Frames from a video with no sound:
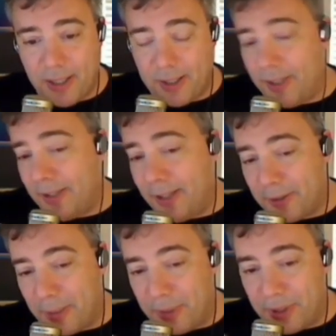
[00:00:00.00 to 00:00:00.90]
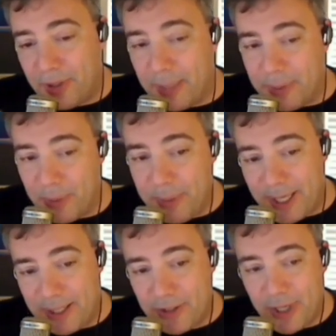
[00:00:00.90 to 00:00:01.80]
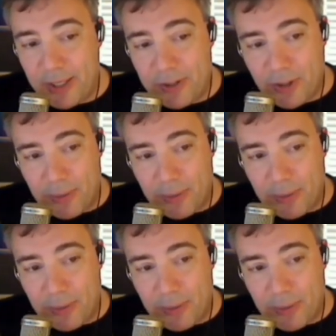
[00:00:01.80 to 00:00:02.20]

Uh, they'll come with the crap that we make instead.